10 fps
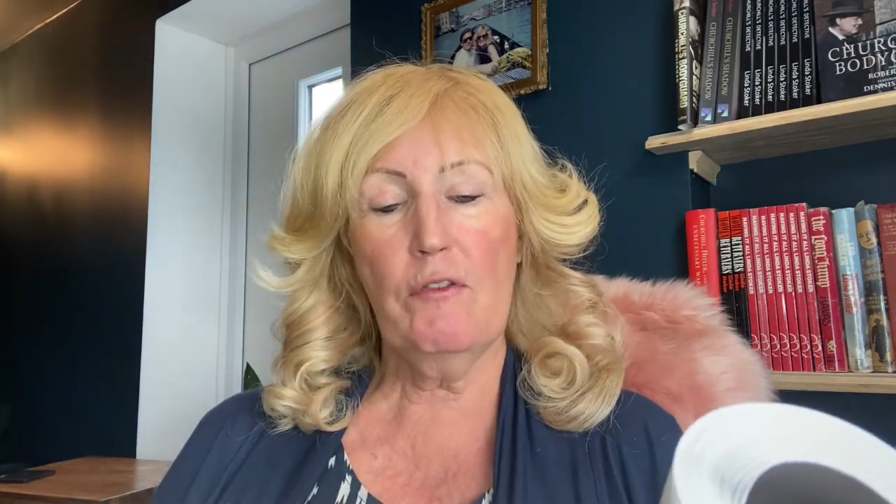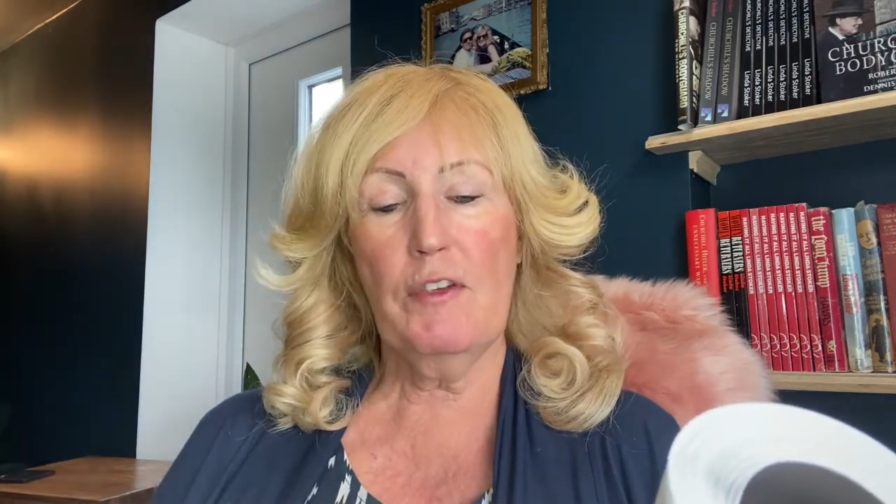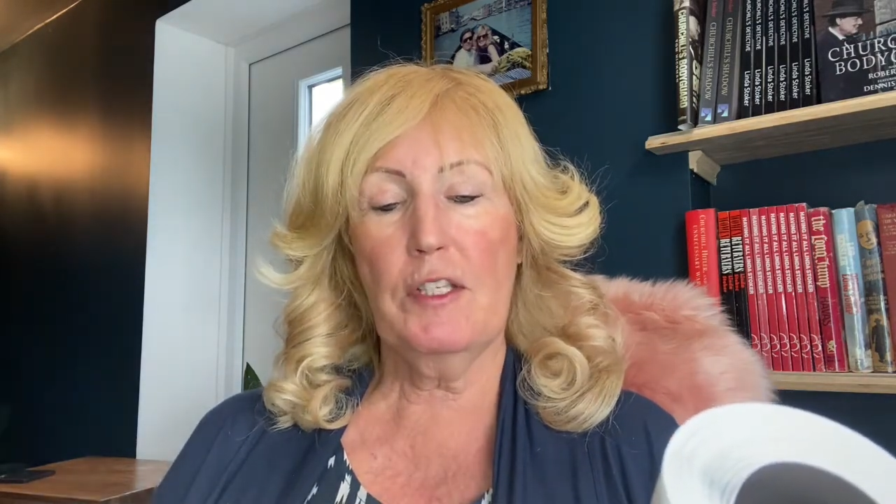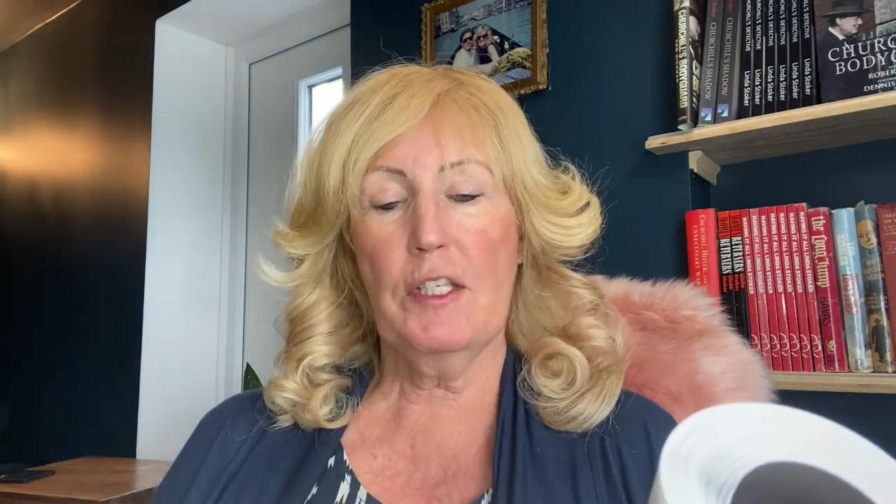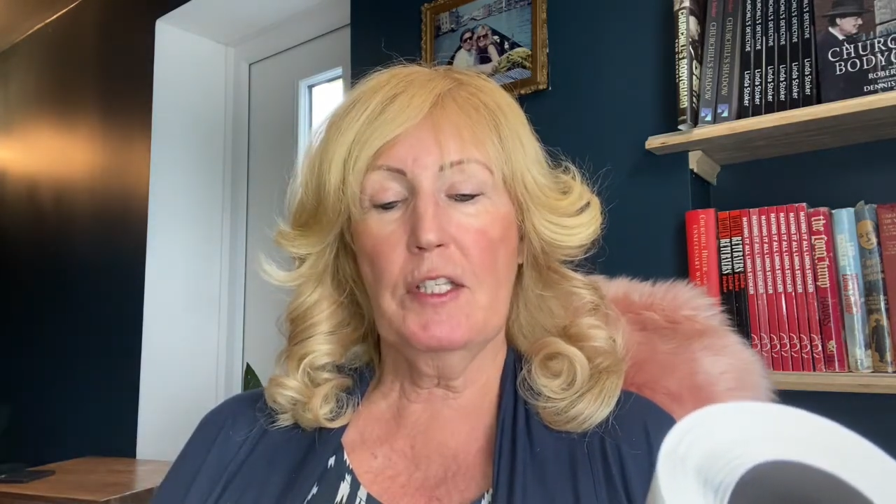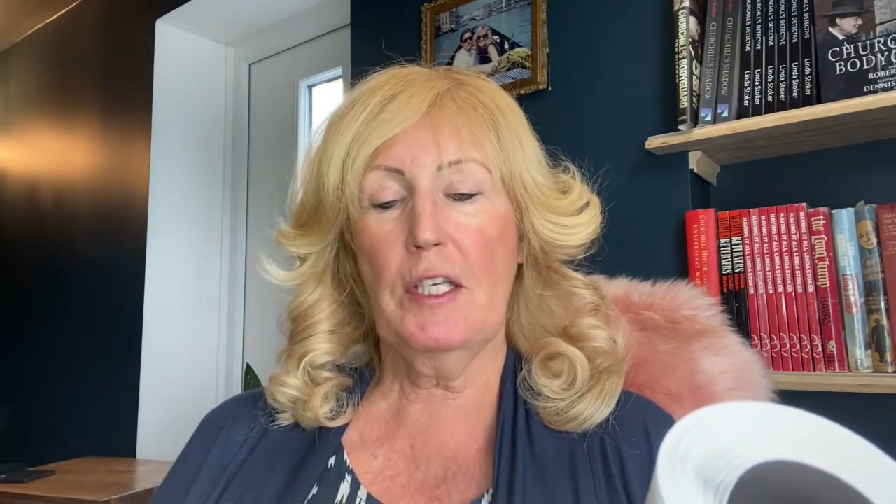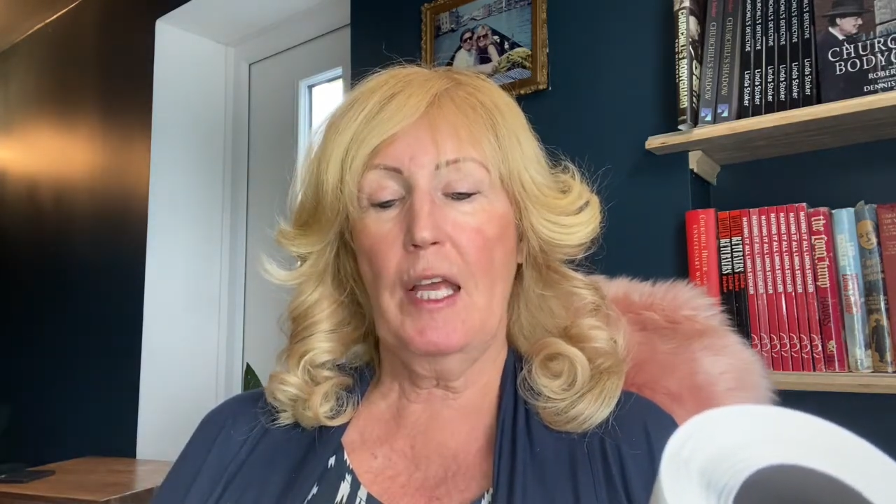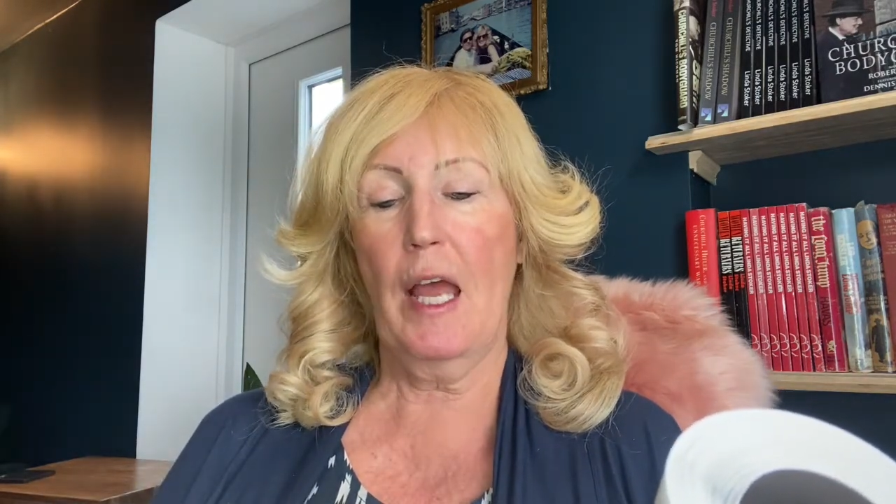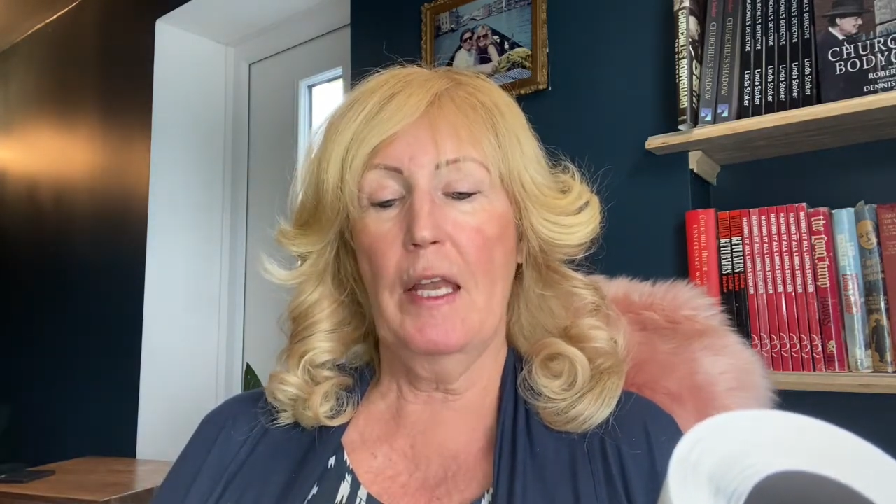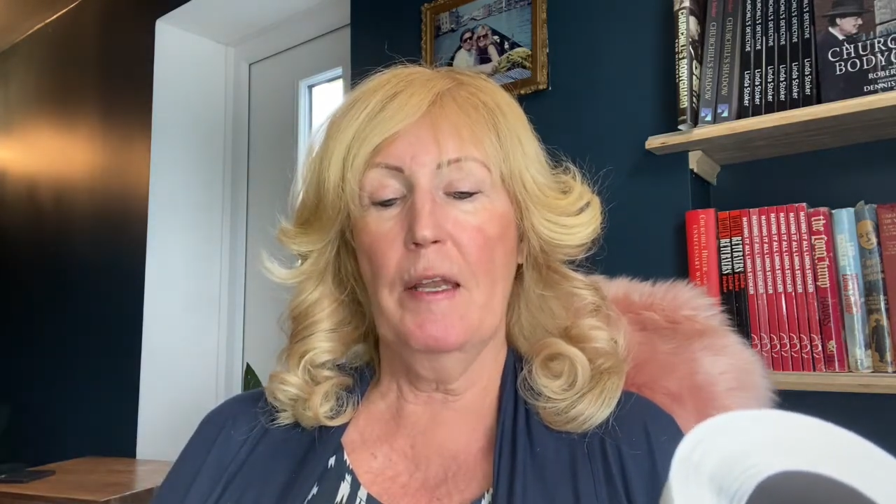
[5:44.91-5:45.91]
to visit us
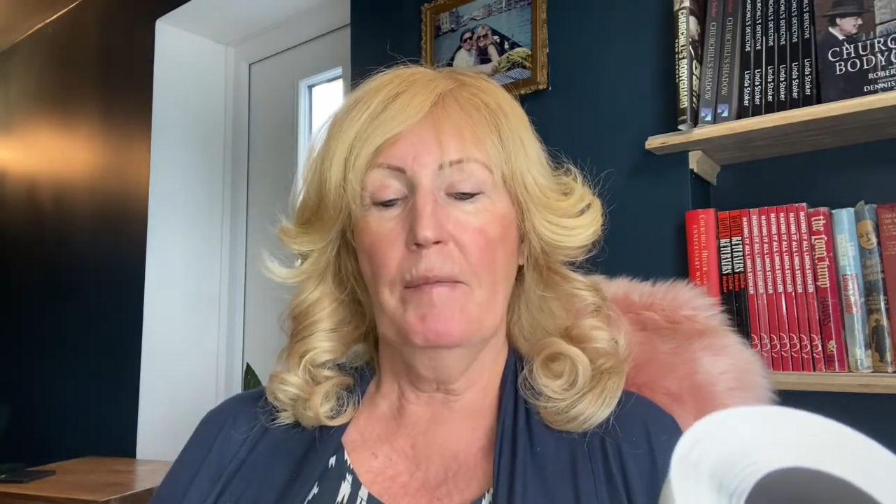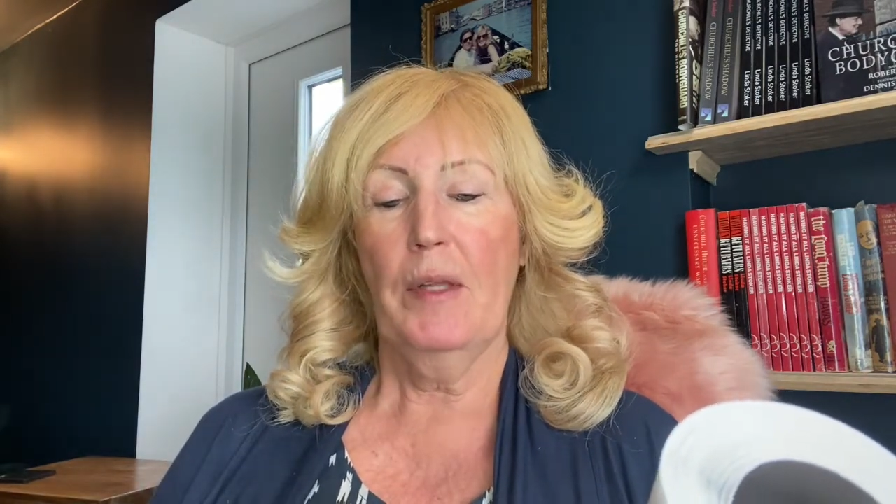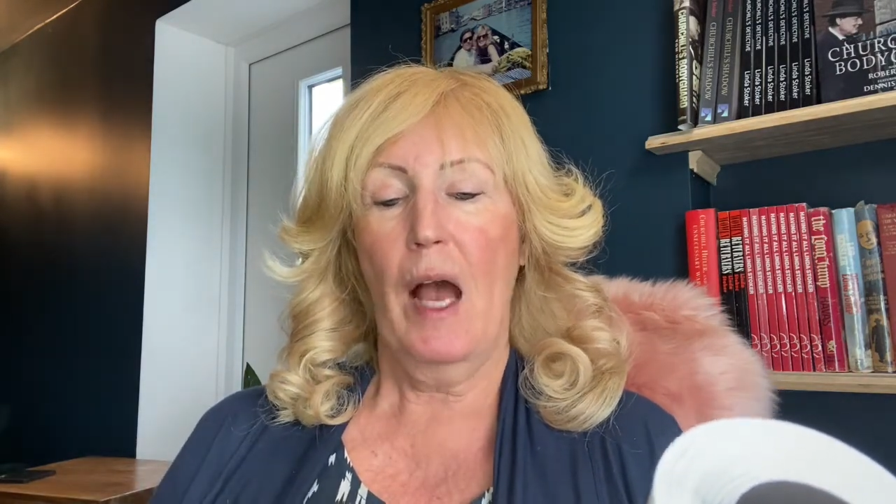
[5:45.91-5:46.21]
again.